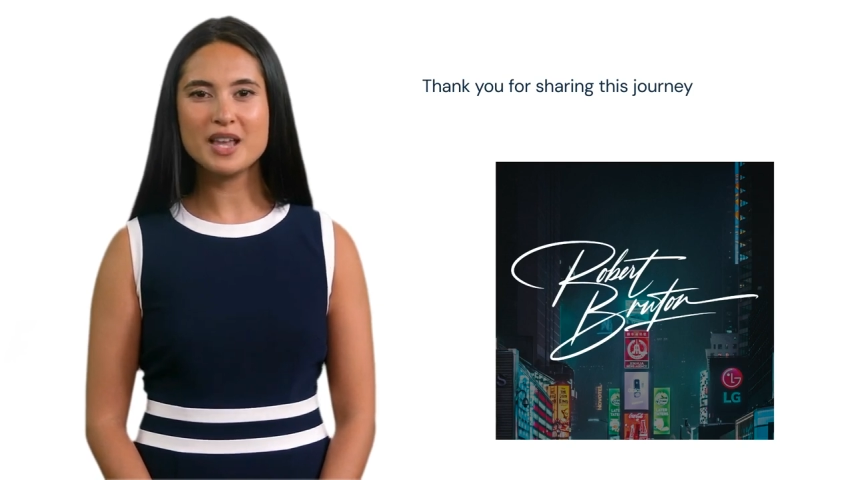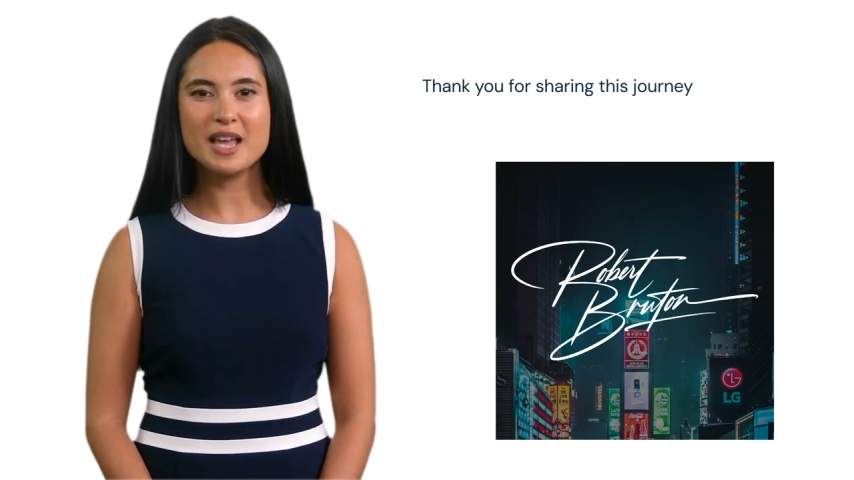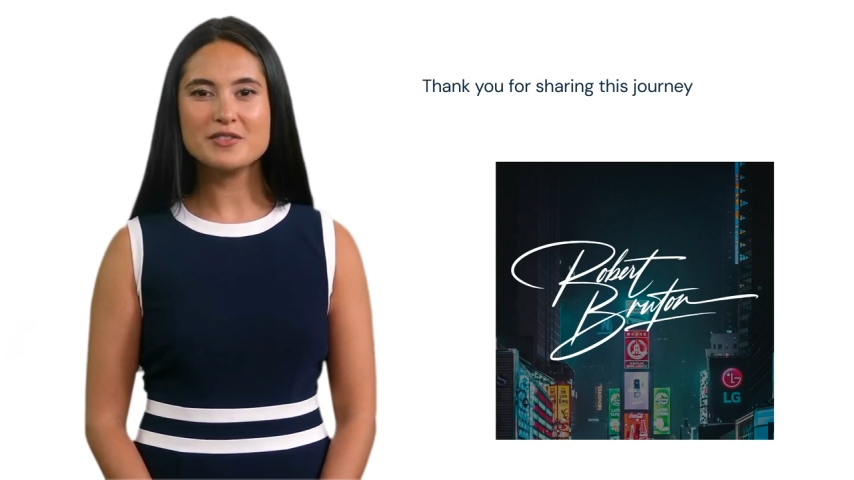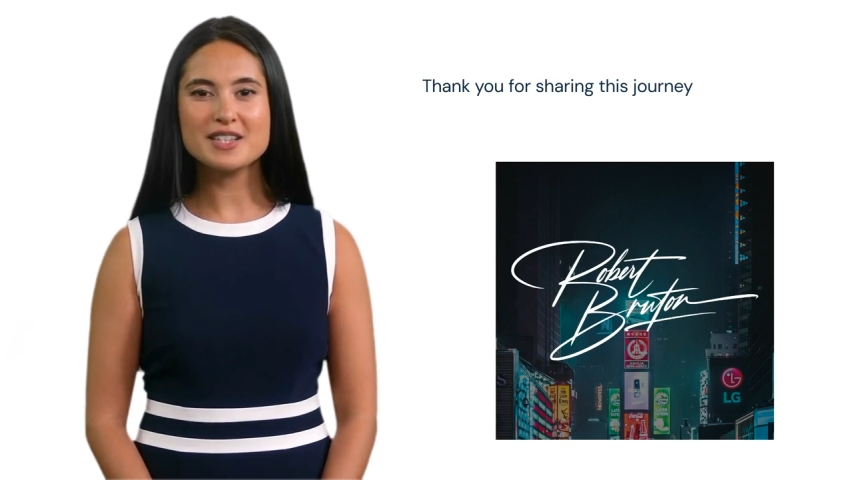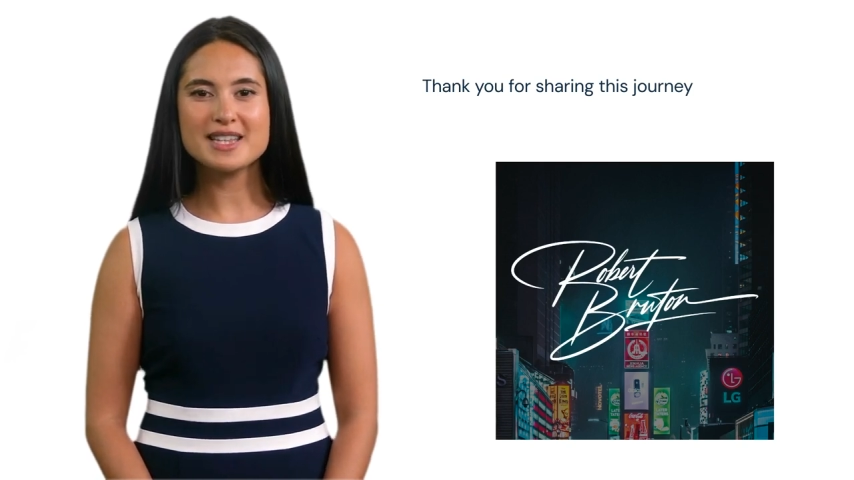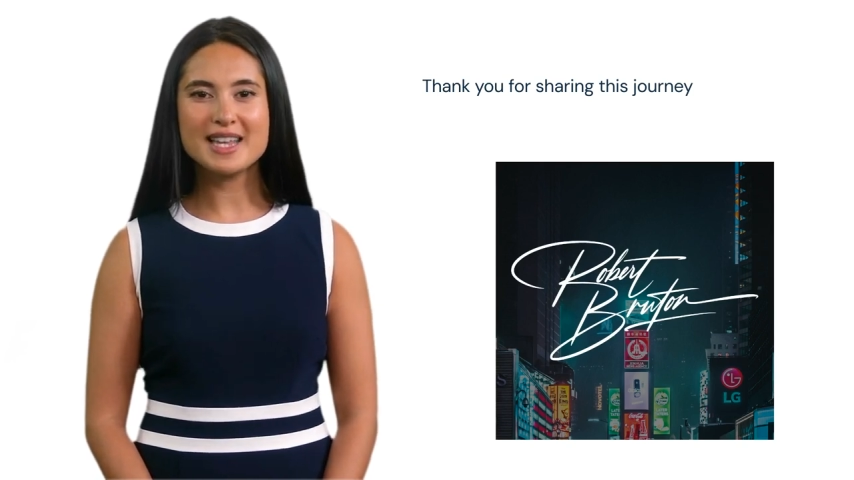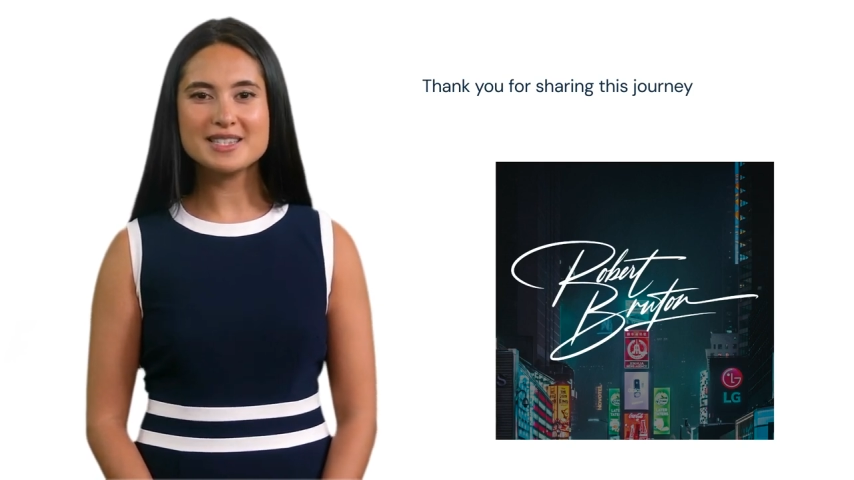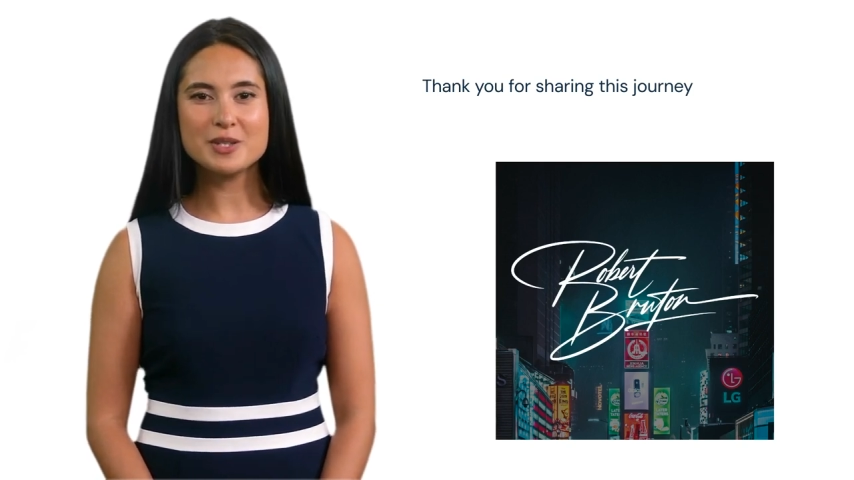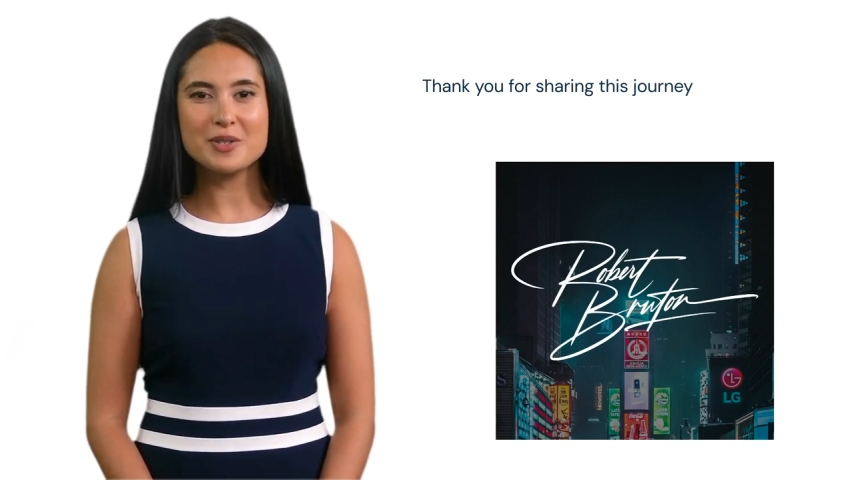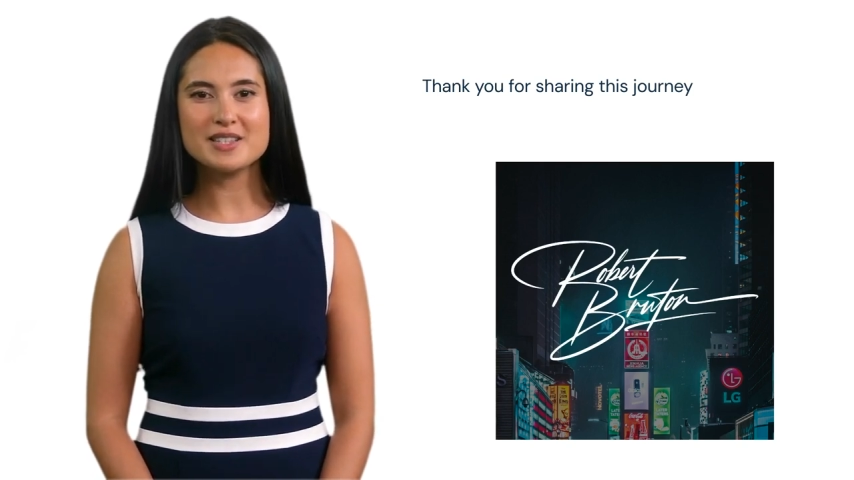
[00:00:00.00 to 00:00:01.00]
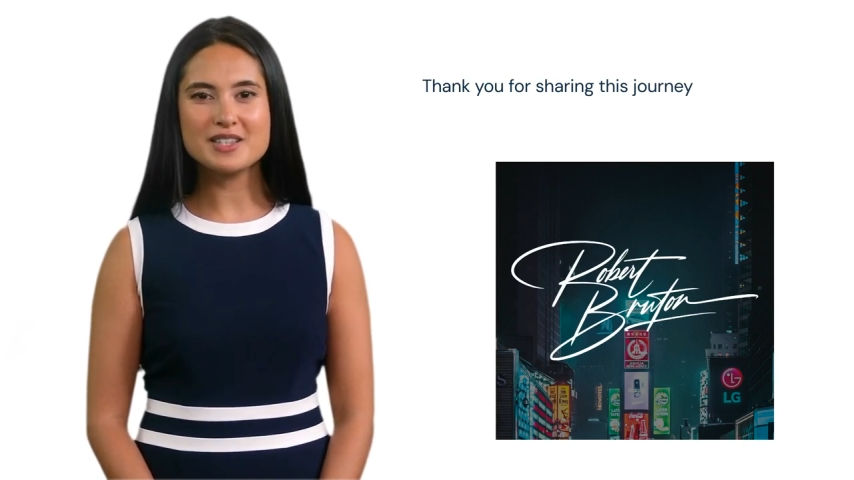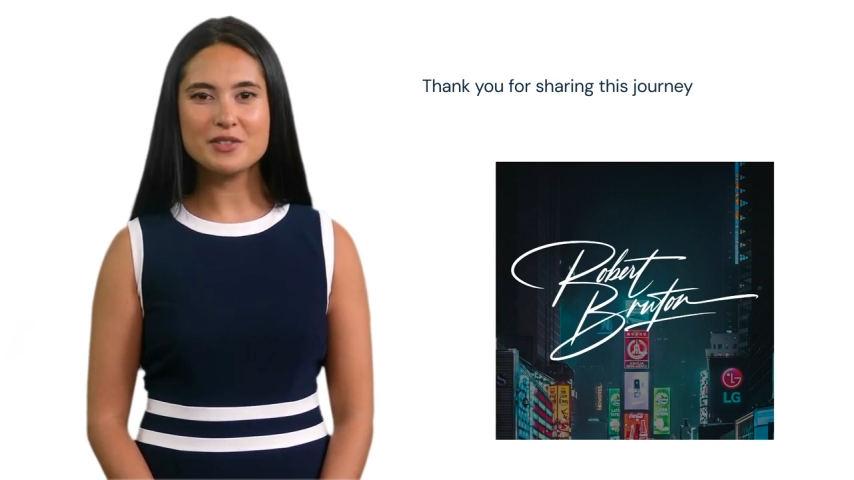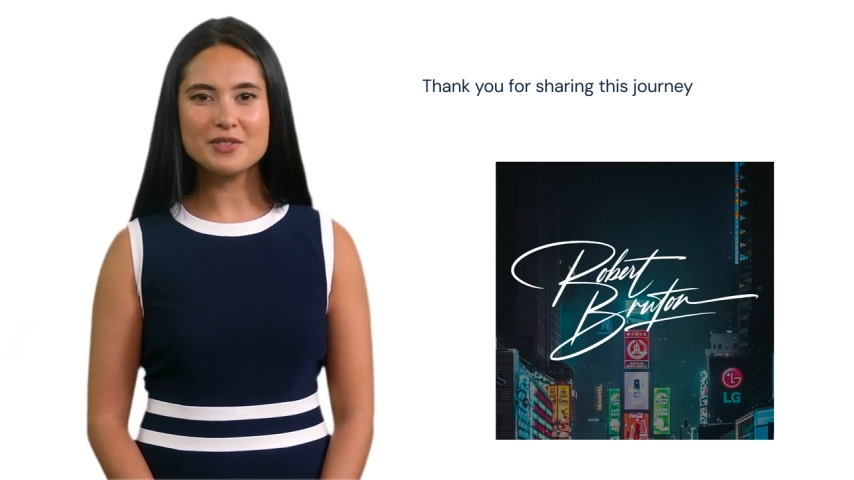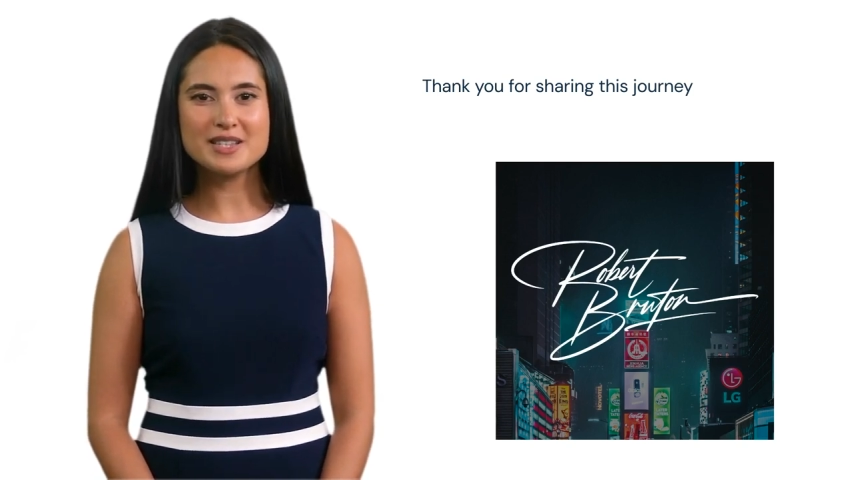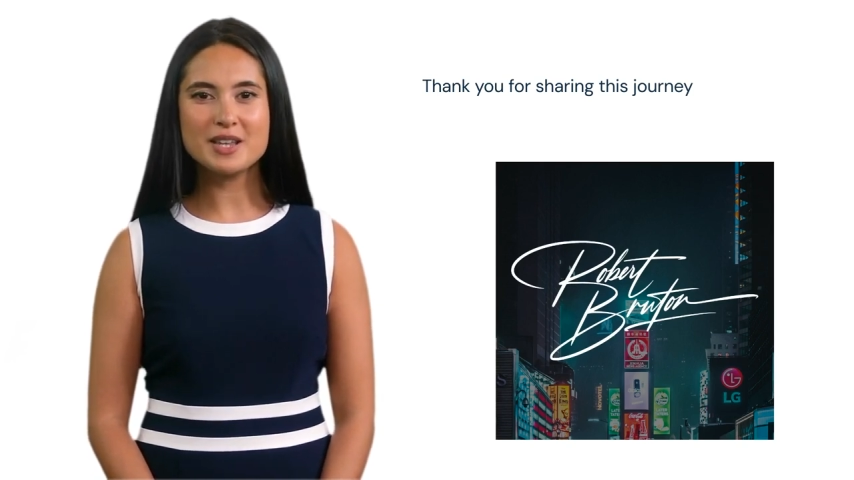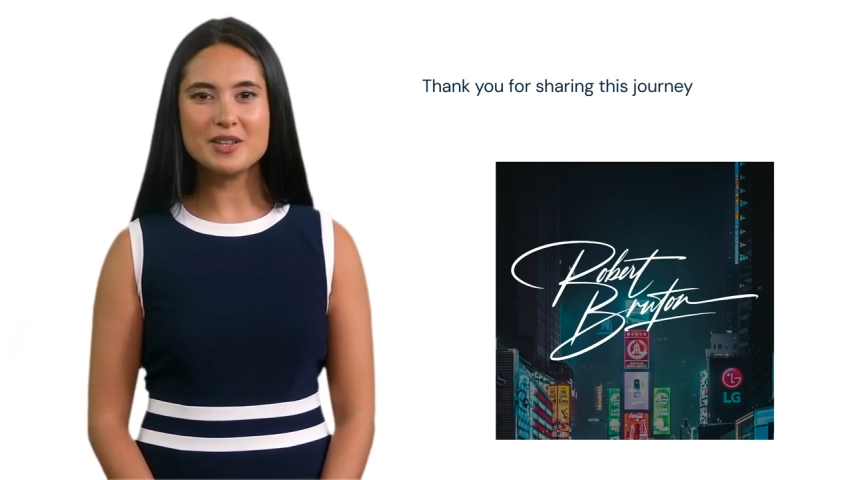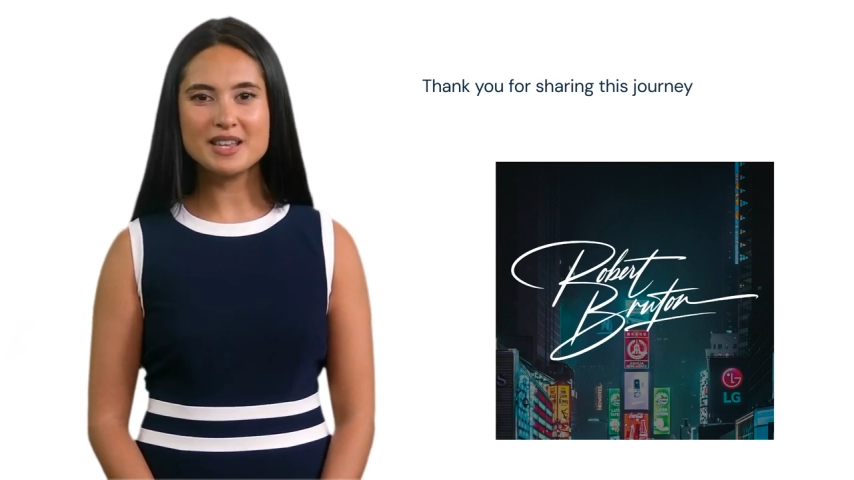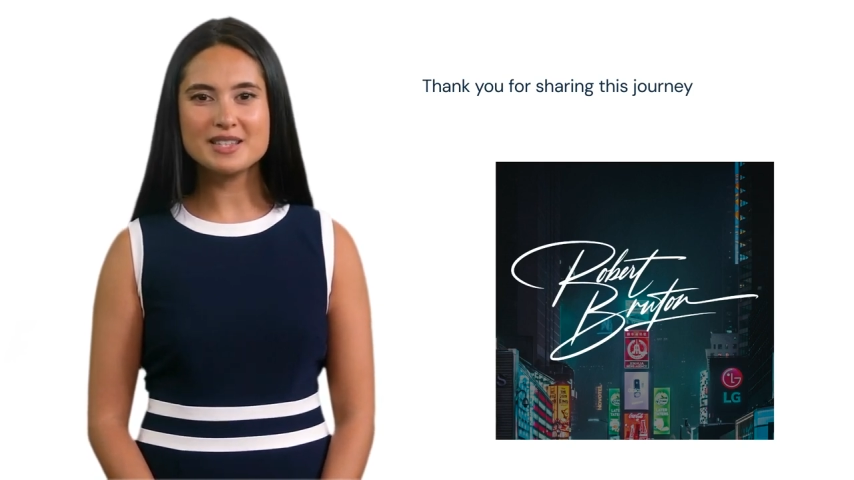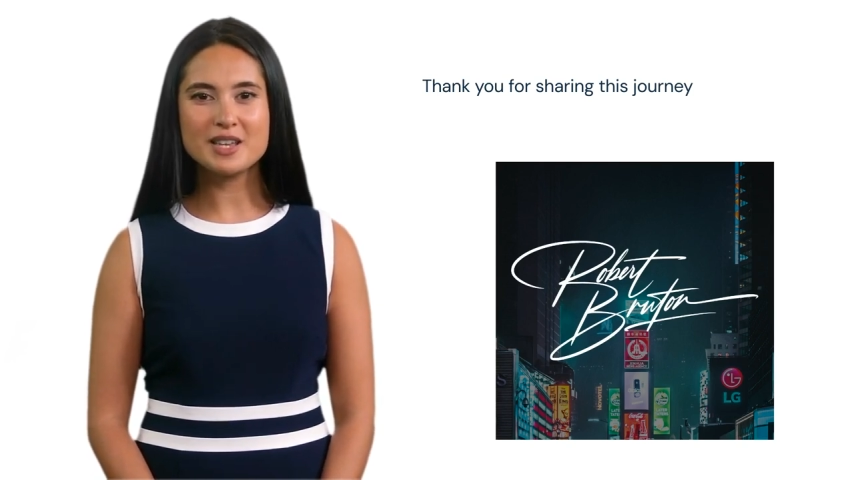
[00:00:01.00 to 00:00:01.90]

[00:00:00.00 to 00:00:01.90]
It's a testament to the resilience